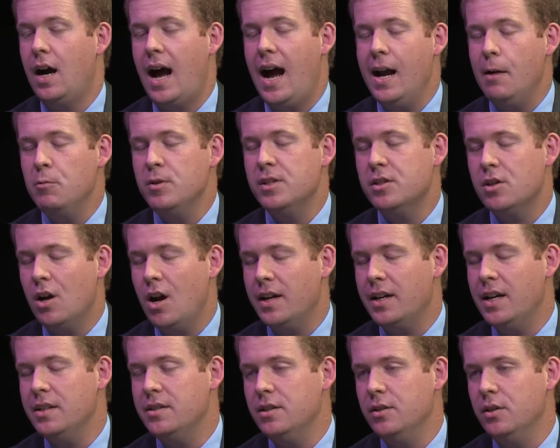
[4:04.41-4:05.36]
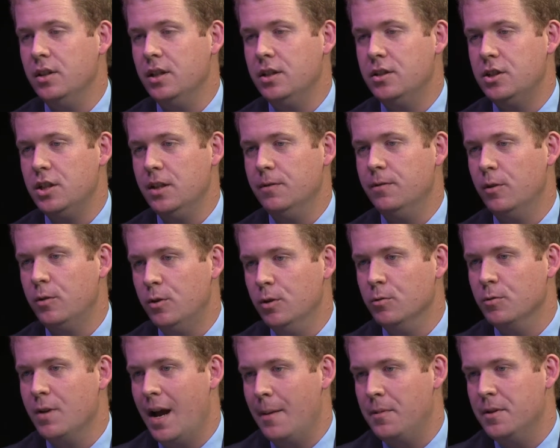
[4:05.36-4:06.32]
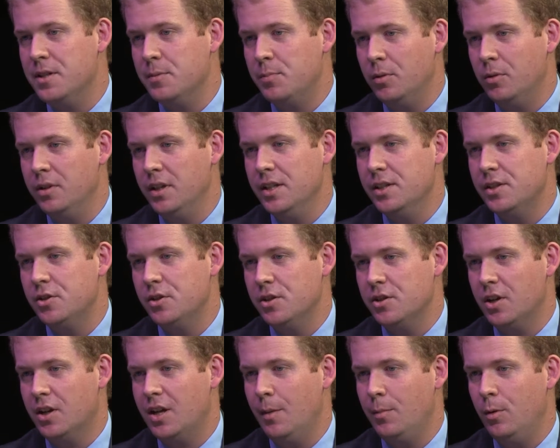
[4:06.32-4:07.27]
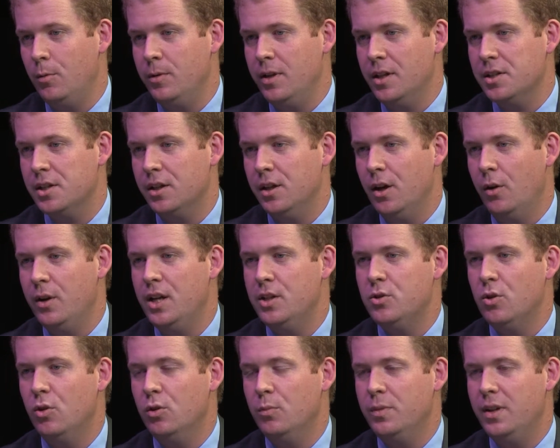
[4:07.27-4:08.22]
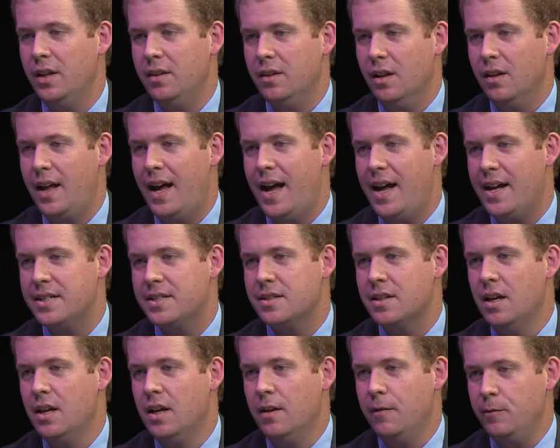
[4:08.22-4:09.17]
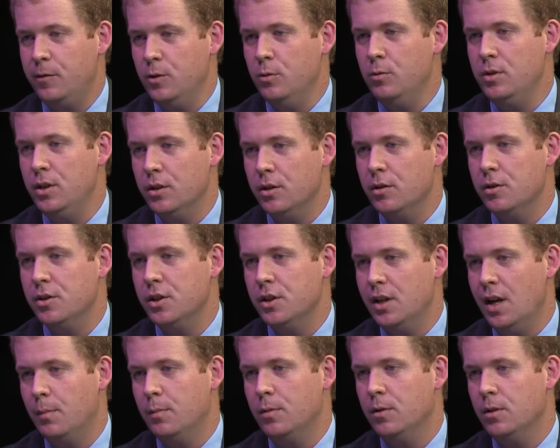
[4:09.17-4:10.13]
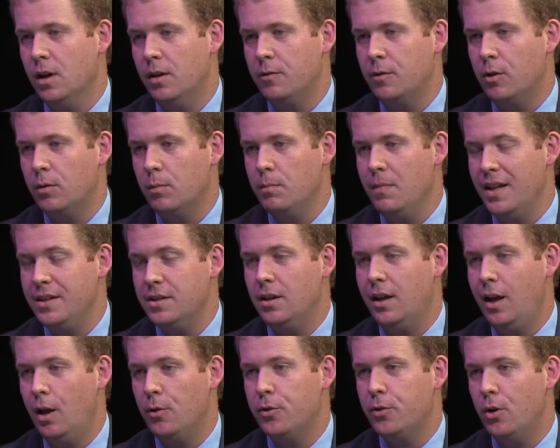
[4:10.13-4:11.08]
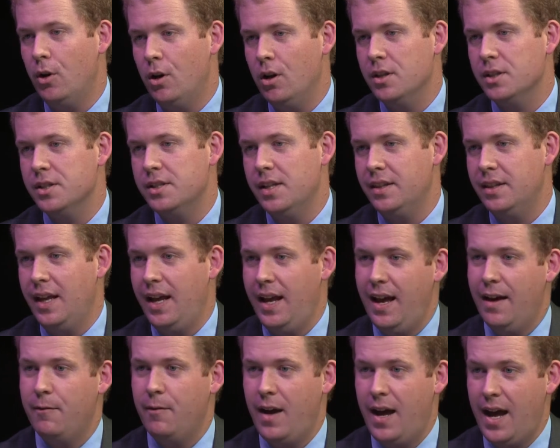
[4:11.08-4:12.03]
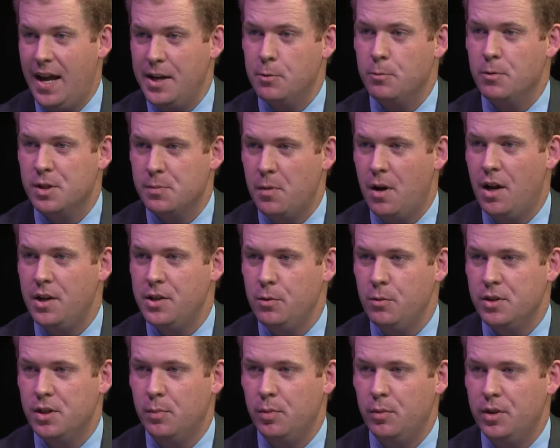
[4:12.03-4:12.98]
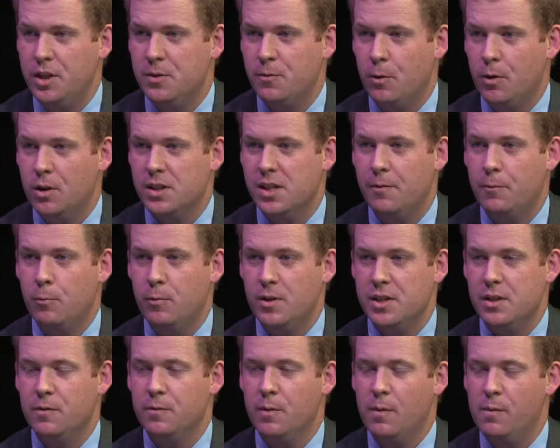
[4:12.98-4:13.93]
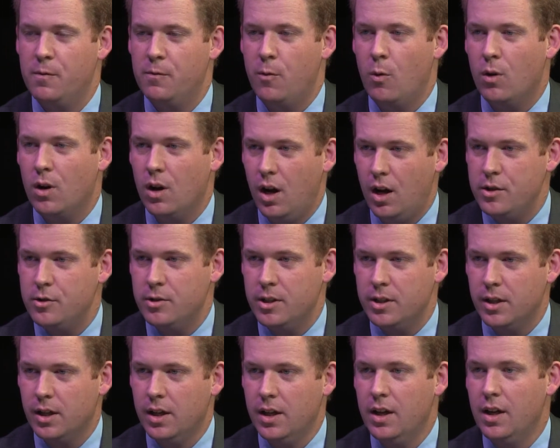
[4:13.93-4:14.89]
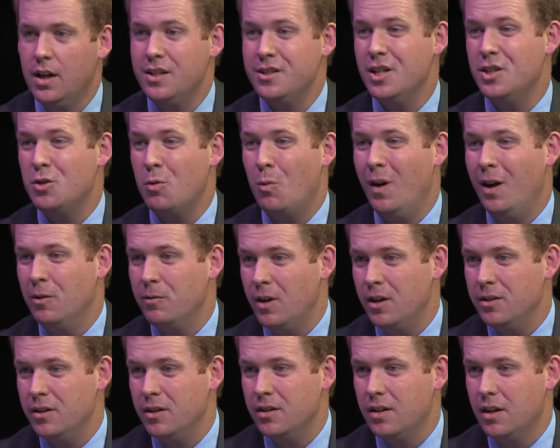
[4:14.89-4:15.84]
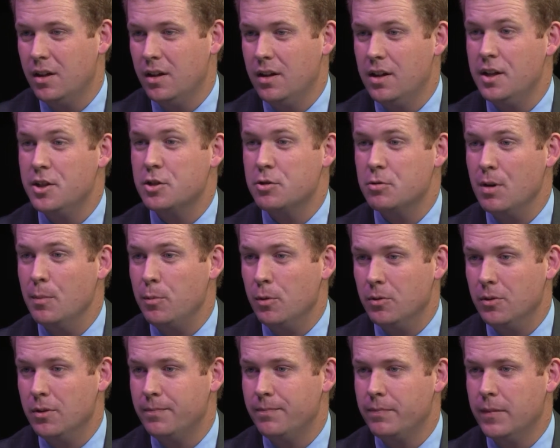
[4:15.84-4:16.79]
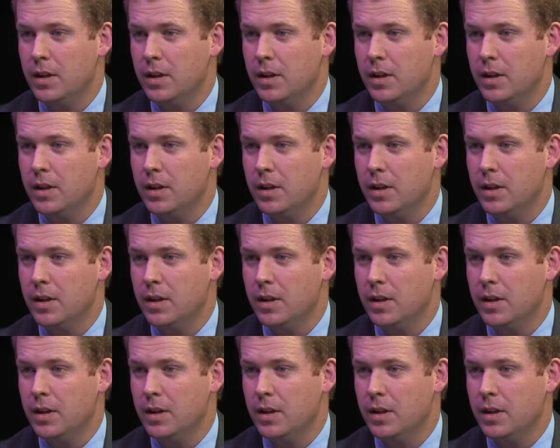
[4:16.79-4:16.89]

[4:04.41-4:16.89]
I was talking to the chief of Coon Rapids Police just a couple of weeks ago. He told me in the last few years the number of mental health calls that they have had to respond to as a police force have risen from 400 to 1,200. It's tripled.